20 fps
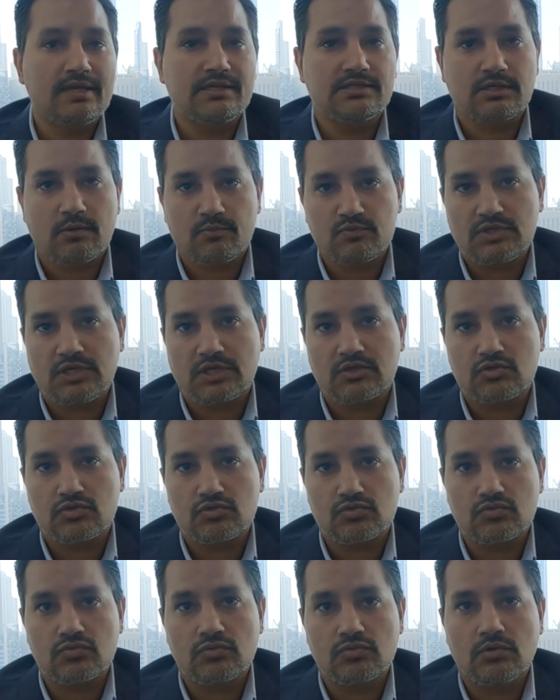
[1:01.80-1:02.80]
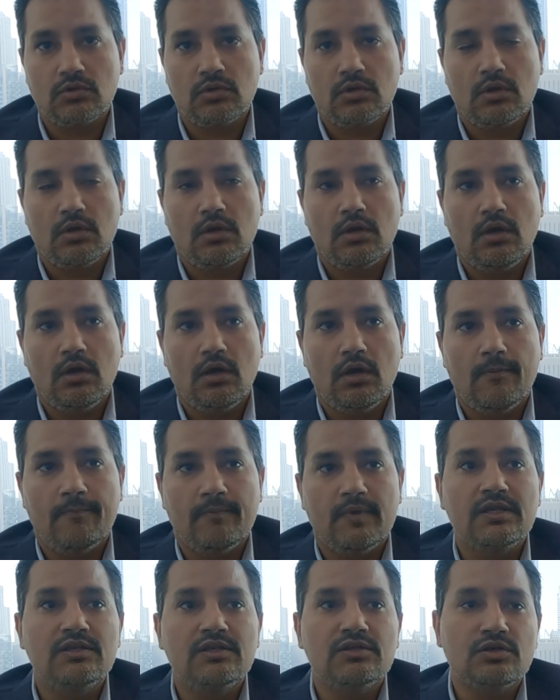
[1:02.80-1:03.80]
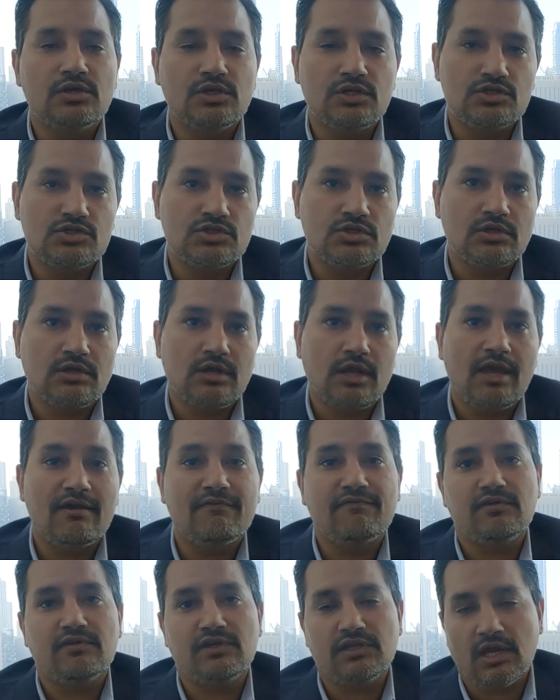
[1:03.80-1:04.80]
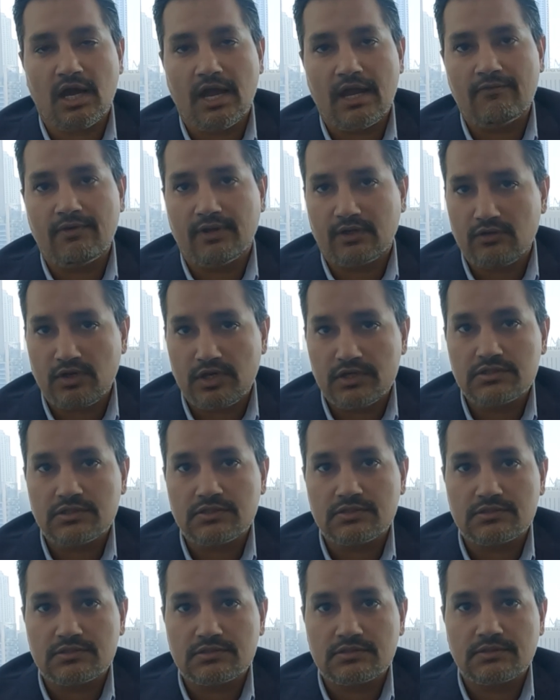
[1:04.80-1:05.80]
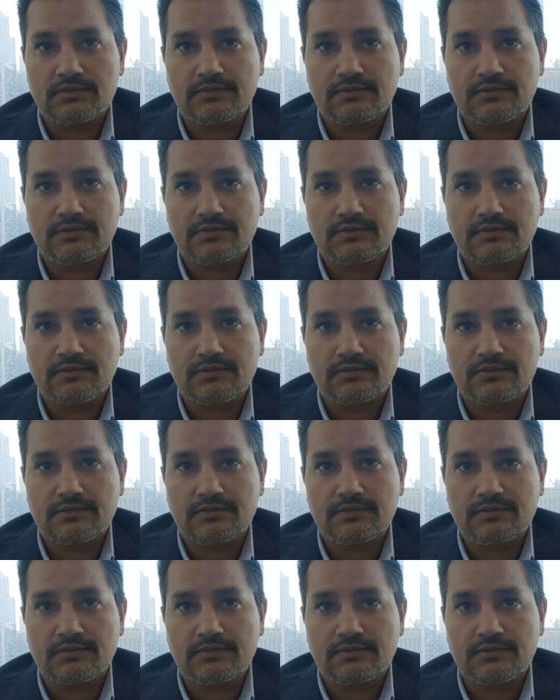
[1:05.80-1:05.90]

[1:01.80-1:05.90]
is subject to Indonesian FDI regulations.